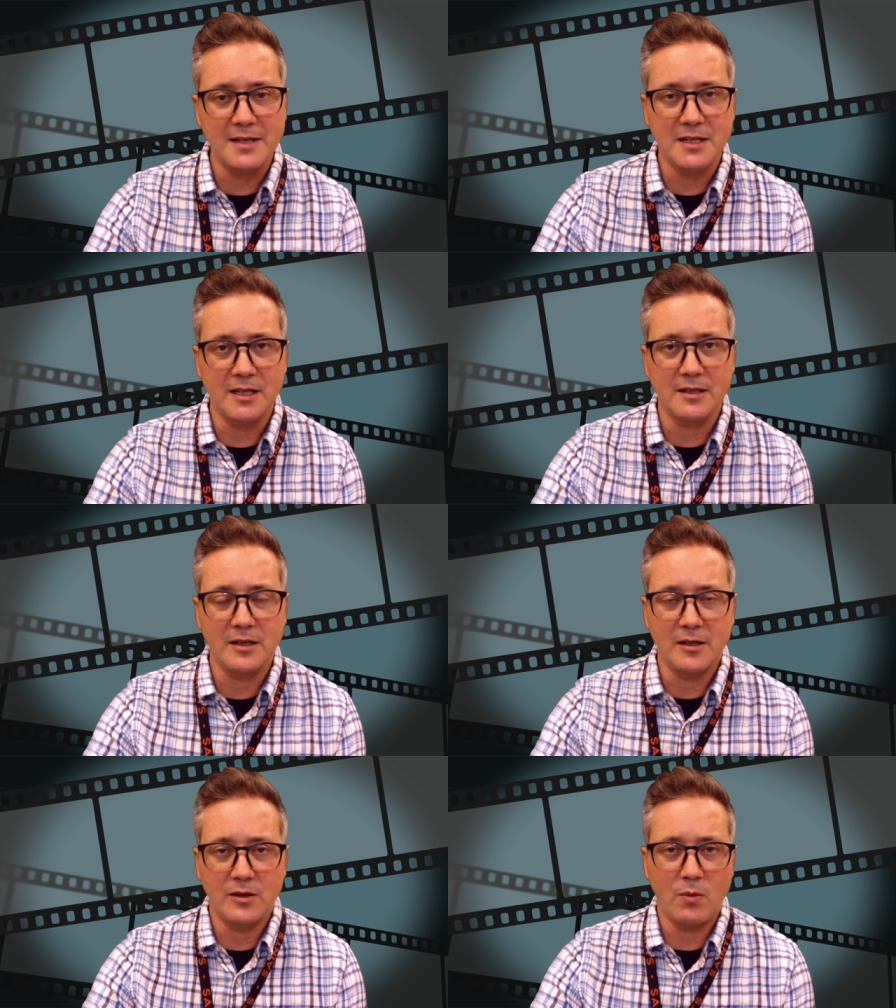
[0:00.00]
as
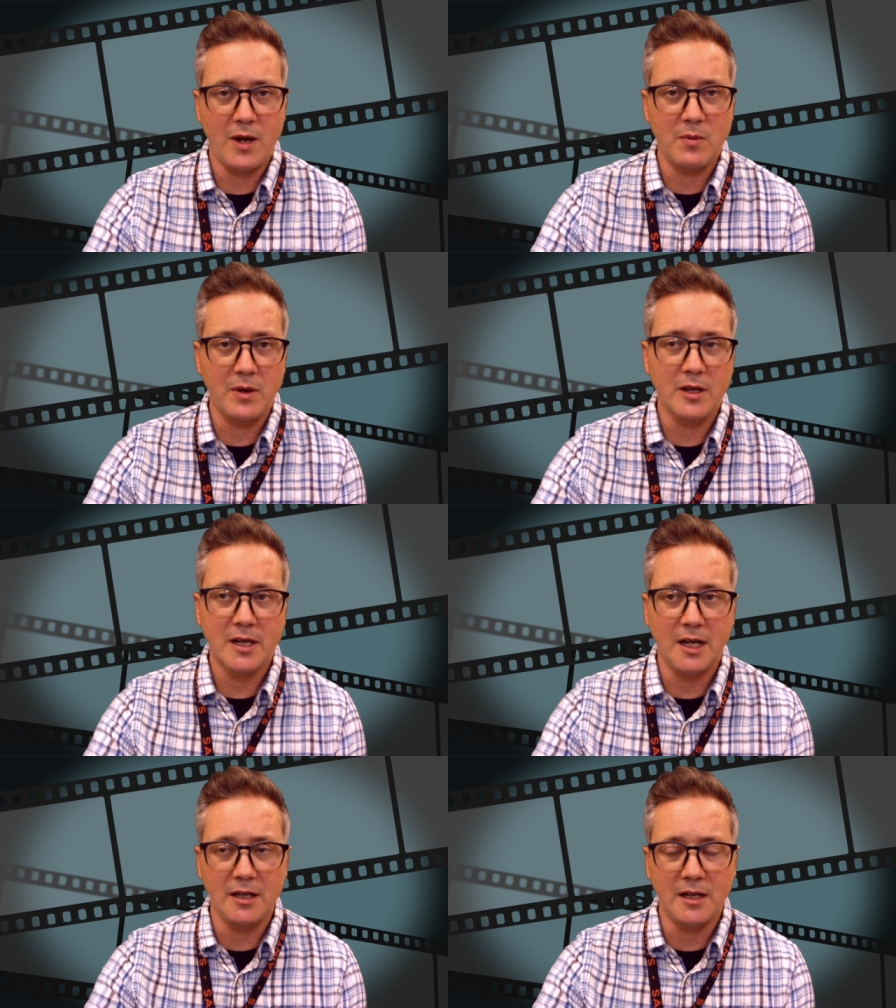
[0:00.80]
in the way that we
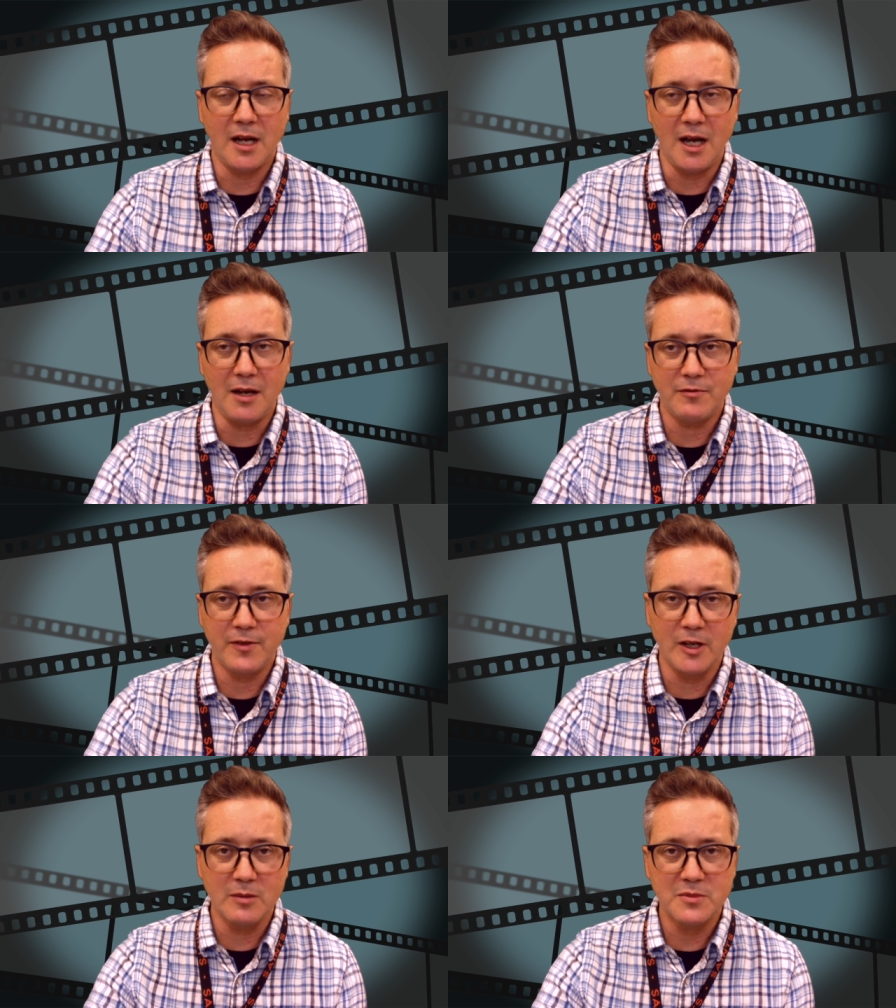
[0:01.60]
look at
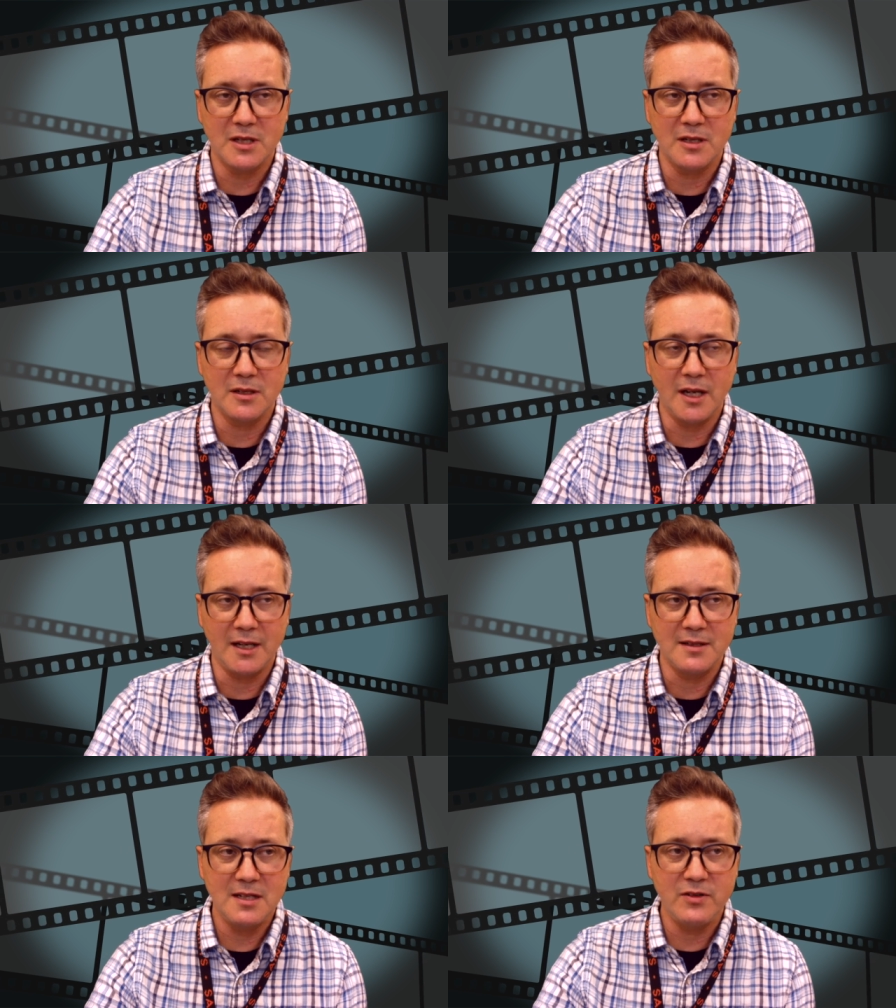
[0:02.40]
films and
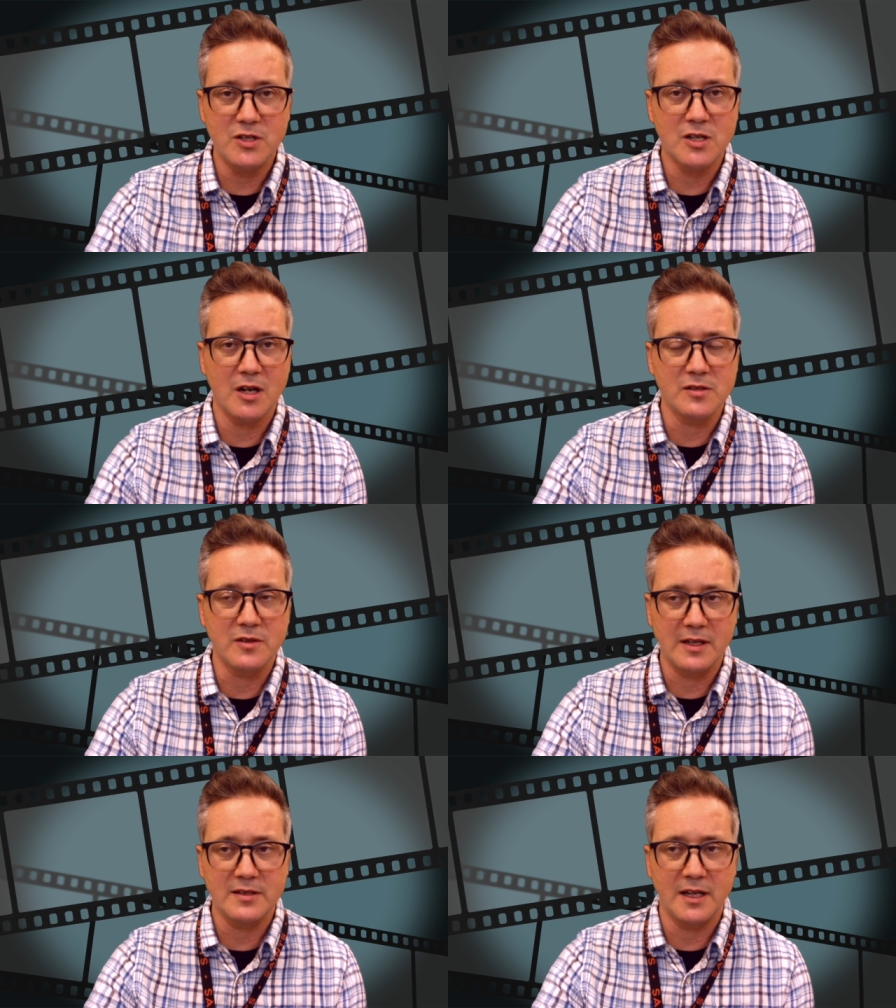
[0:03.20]
TV shows
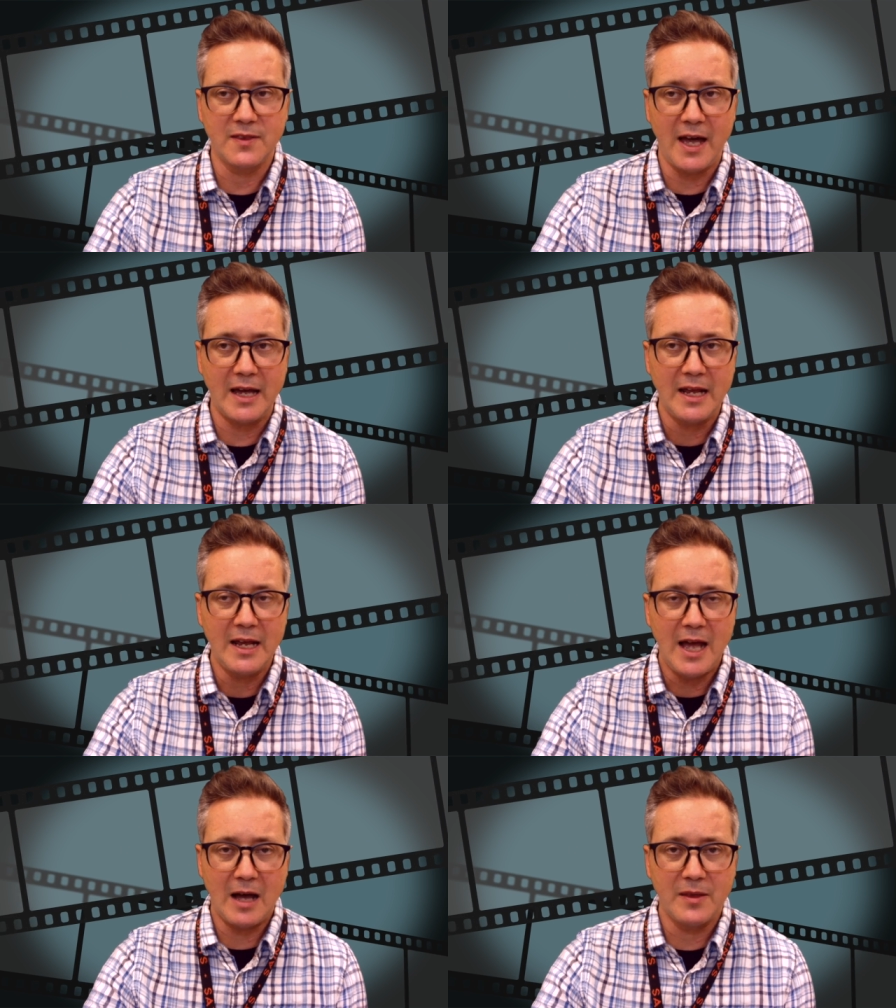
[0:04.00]
and things like that,
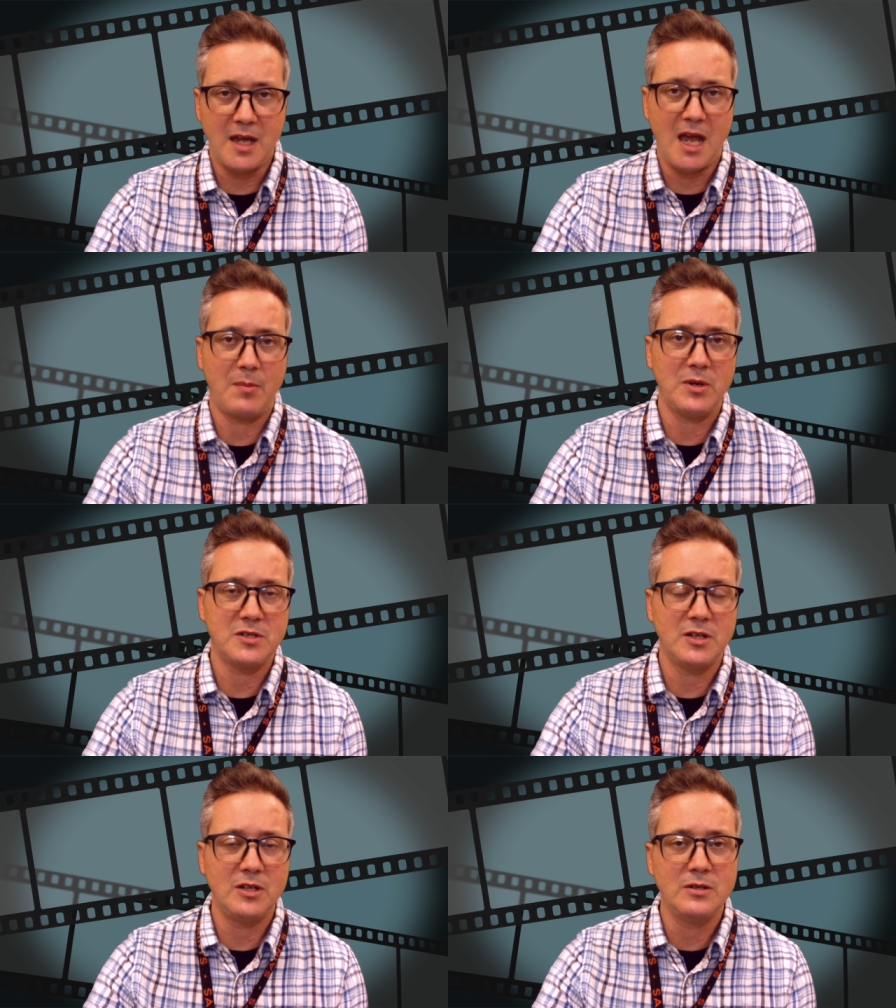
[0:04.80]
how the
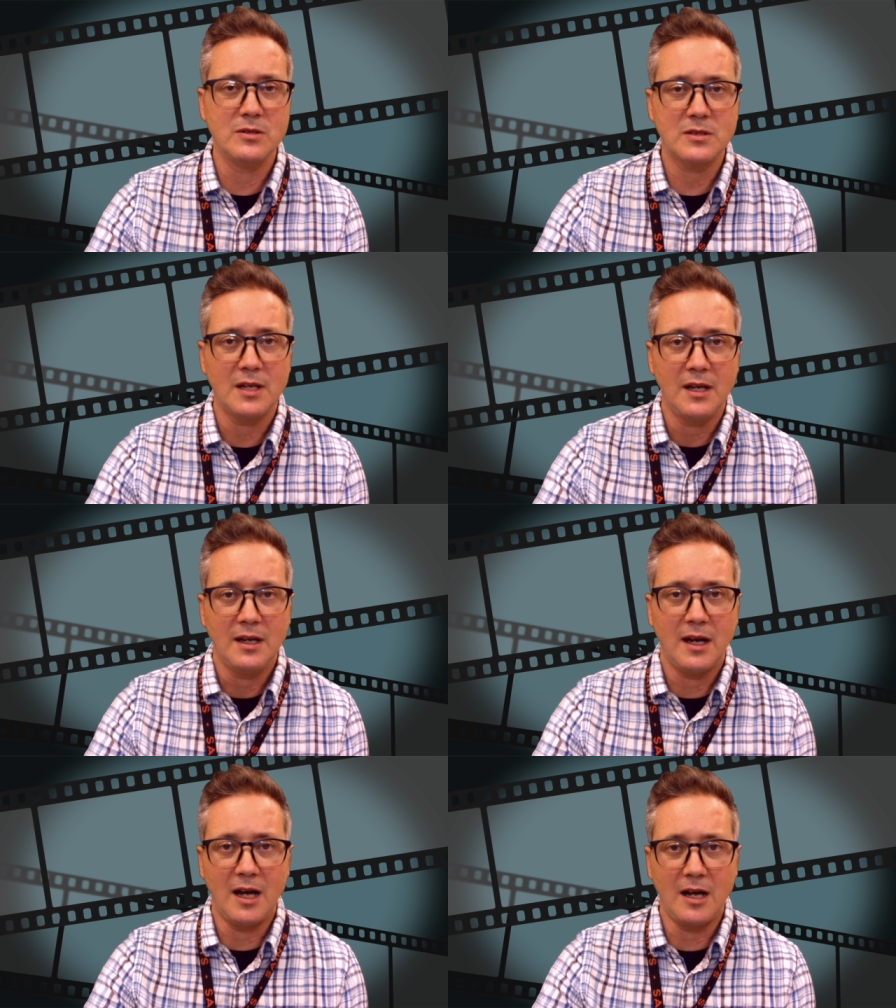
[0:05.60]
camera is used,
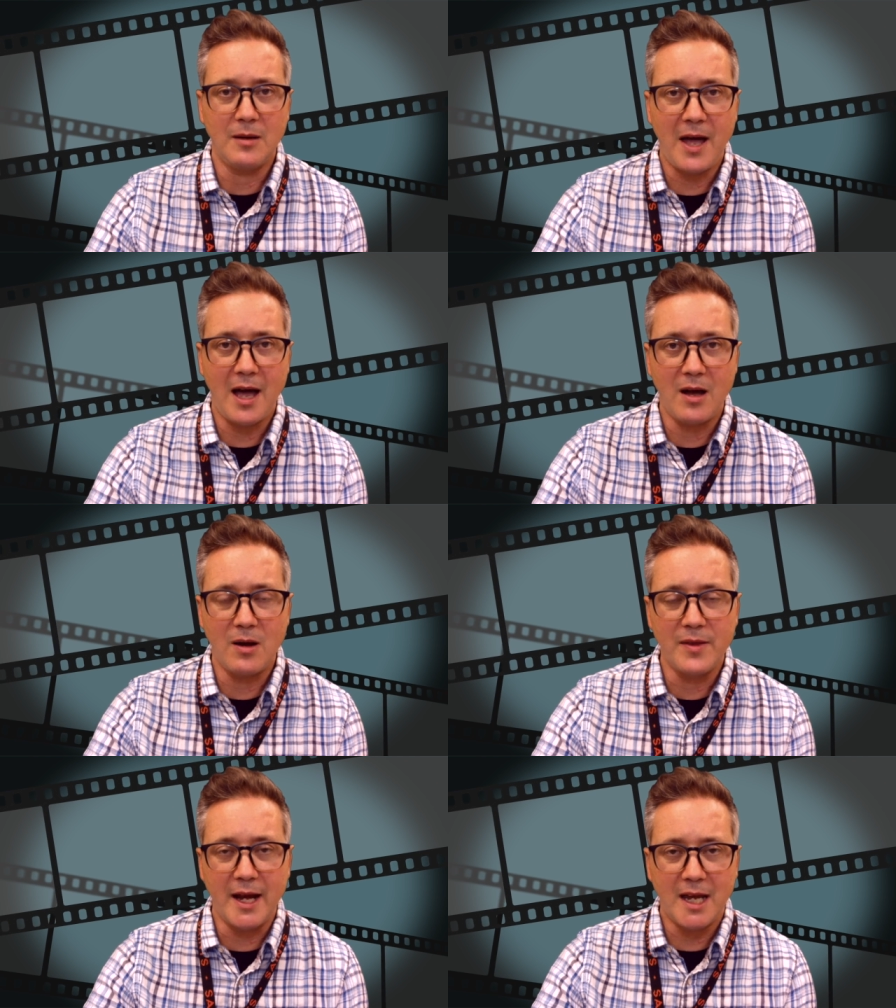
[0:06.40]

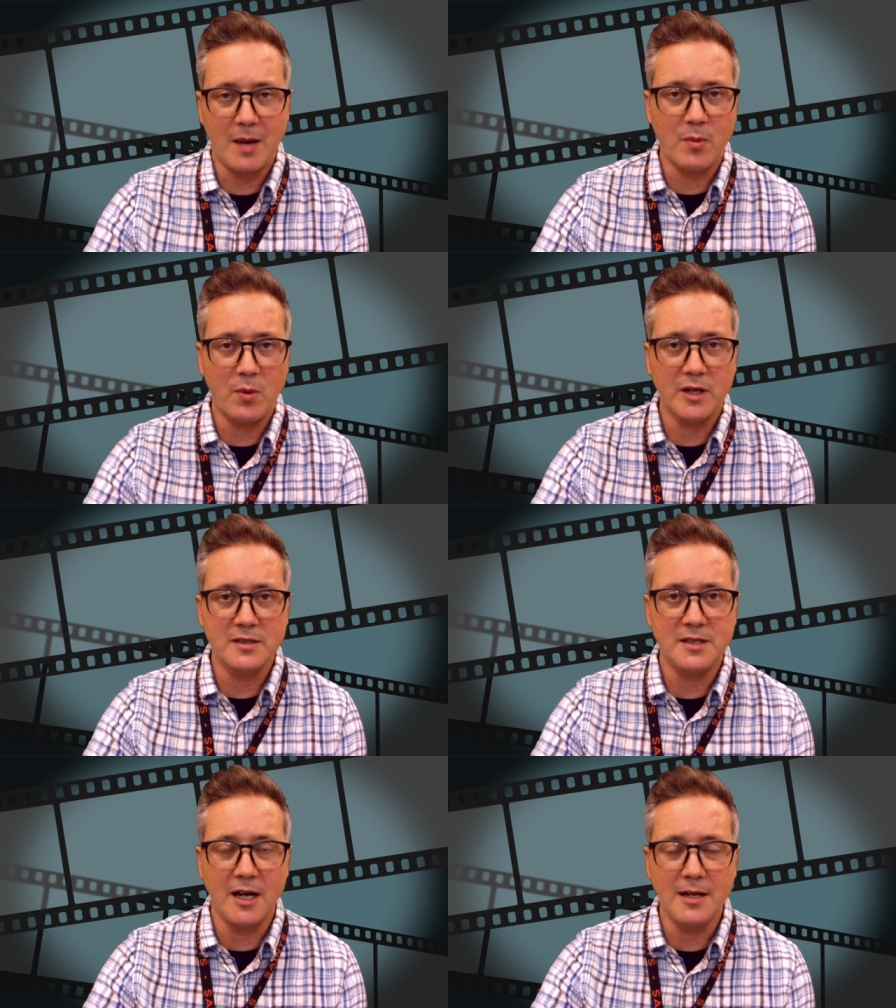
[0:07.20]
how that camera
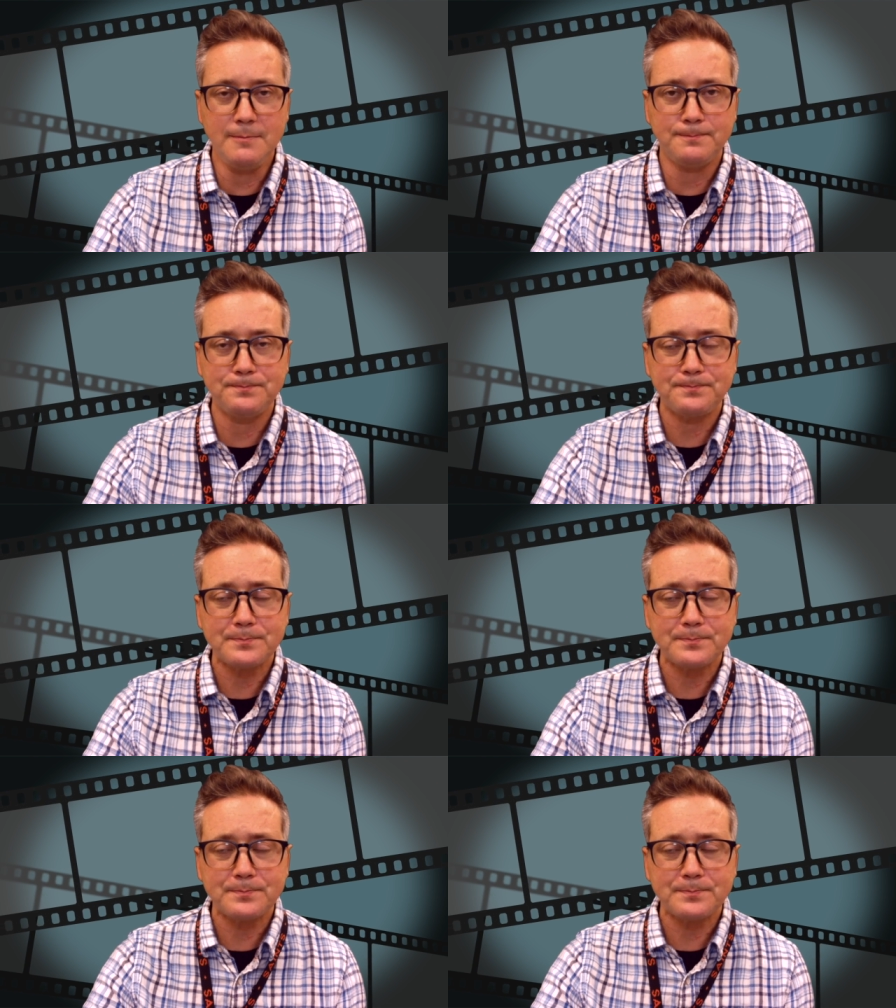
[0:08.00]
work is done.